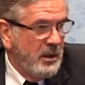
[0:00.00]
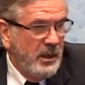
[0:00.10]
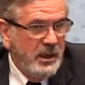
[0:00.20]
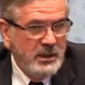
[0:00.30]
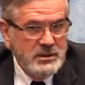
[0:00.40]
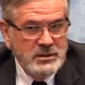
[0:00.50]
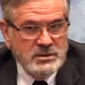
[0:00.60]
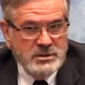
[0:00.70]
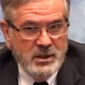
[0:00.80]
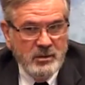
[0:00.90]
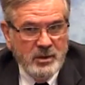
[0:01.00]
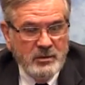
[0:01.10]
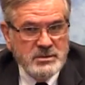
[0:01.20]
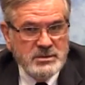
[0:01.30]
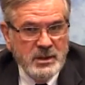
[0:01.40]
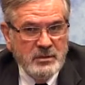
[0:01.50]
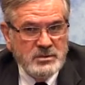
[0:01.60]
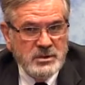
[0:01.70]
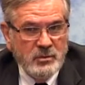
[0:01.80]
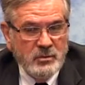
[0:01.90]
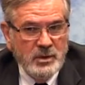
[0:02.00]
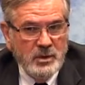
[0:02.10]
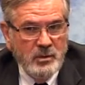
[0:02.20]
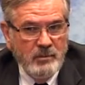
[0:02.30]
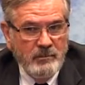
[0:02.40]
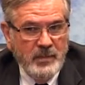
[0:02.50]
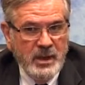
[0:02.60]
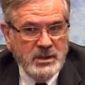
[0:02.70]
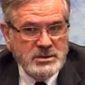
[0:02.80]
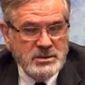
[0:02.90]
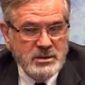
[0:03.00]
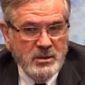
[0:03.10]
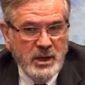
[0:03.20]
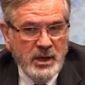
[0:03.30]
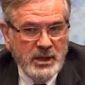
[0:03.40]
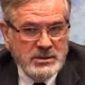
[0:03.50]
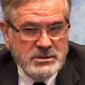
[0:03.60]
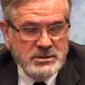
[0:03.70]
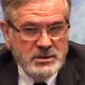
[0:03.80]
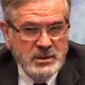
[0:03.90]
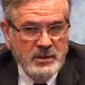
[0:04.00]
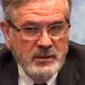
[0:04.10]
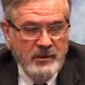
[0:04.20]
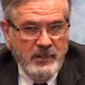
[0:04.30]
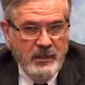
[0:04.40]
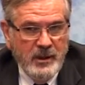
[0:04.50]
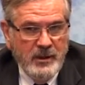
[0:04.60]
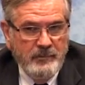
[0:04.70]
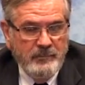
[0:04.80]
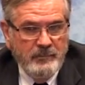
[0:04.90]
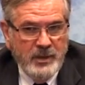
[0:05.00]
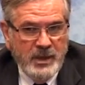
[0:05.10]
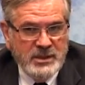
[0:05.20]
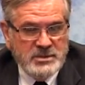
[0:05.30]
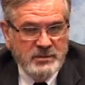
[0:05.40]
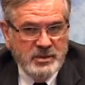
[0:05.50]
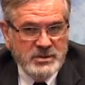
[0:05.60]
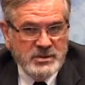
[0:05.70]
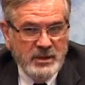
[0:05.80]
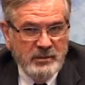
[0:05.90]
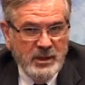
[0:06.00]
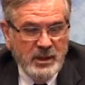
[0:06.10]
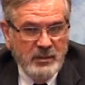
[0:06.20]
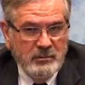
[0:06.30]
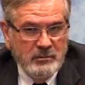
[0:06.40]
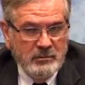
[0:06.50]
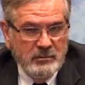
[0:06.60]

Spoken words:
And so it was a real mixed class. I guess the person I became